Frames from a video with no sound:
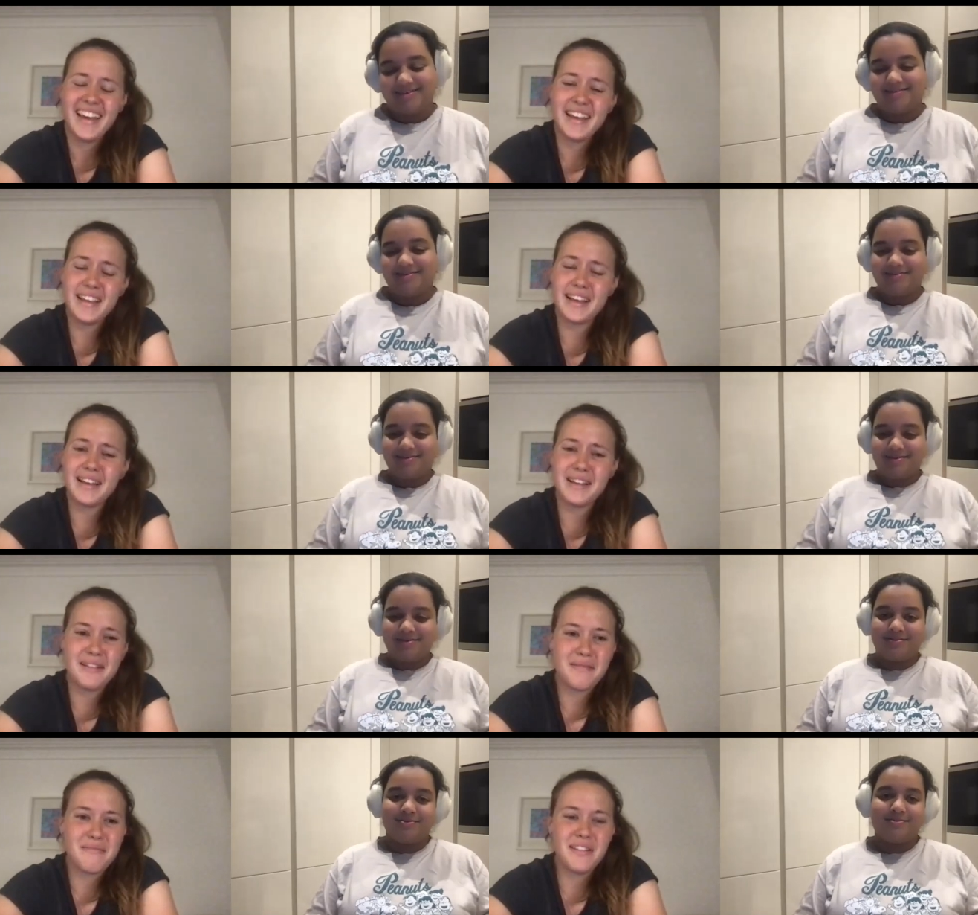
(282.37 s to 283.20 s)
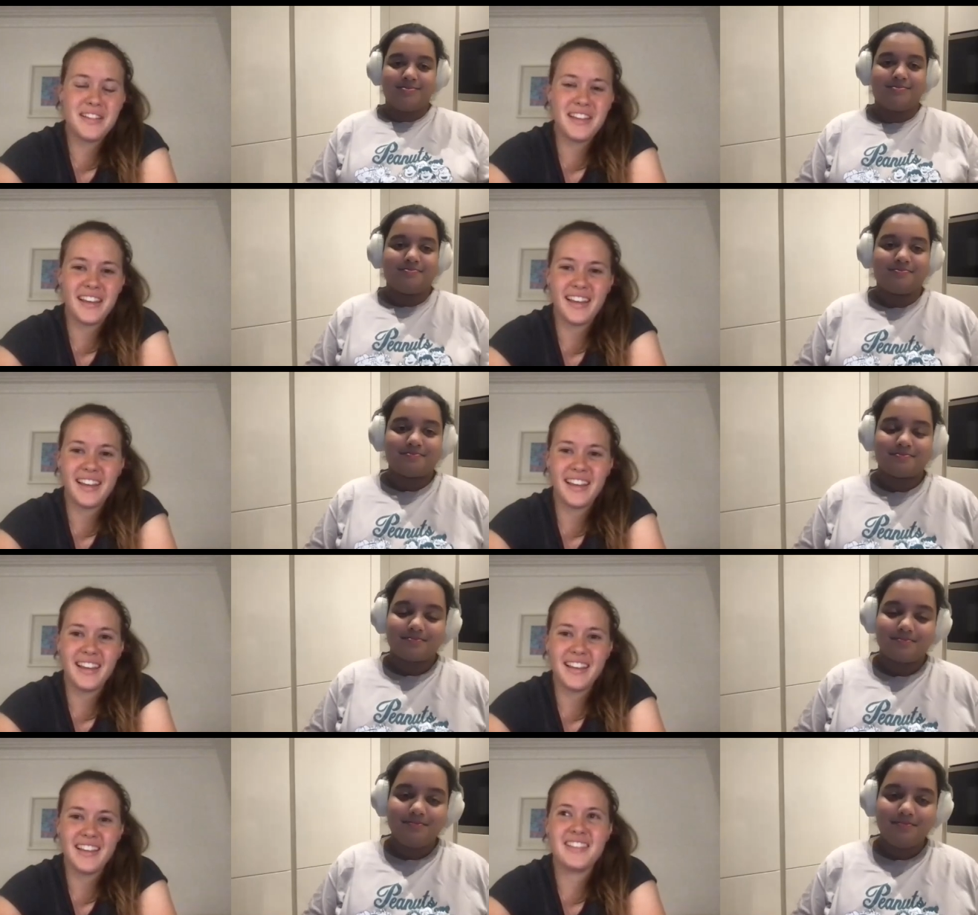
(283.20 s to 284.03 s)
Speaker 1: oh. oh, but yeah,
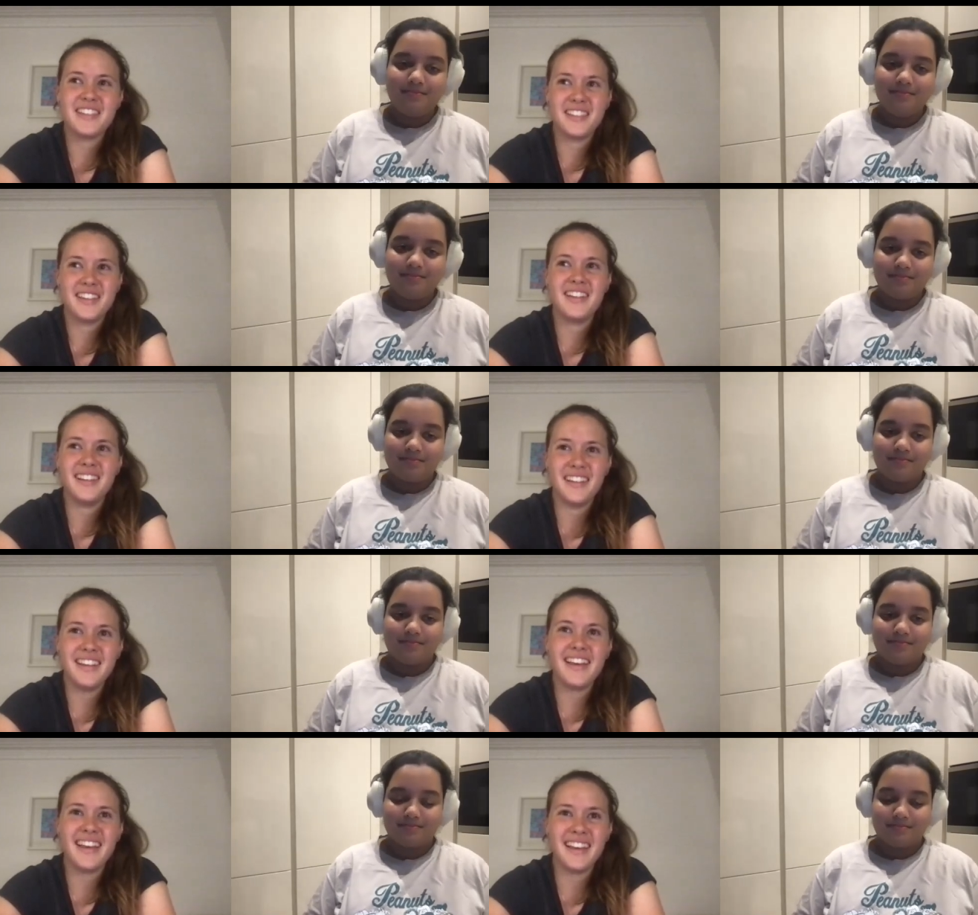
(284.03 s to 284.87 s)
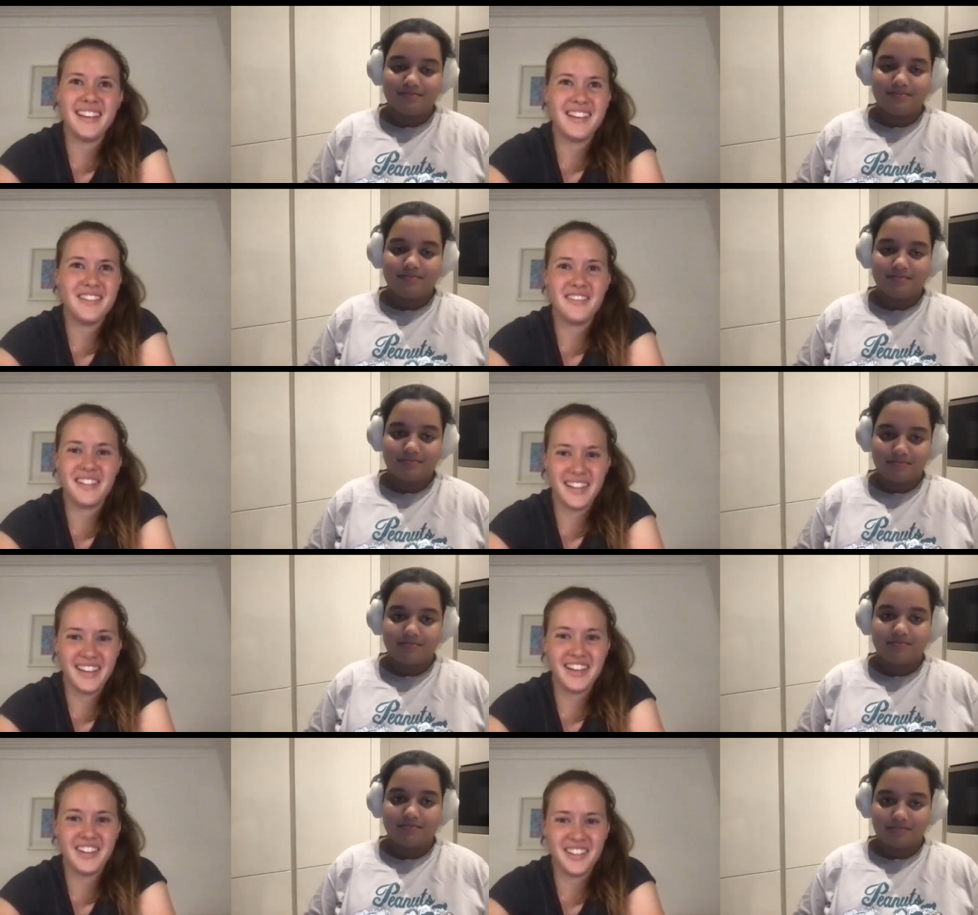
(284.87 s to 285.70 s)
it's yeah, it's really
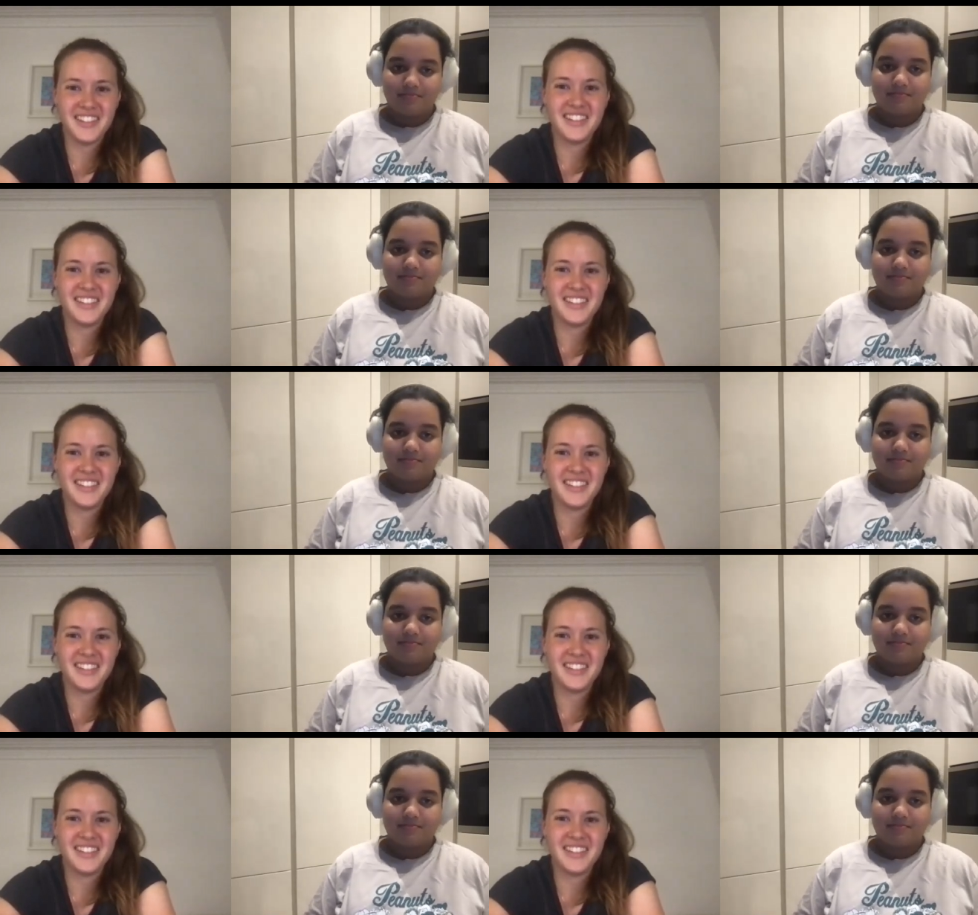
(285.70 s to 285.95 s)
good.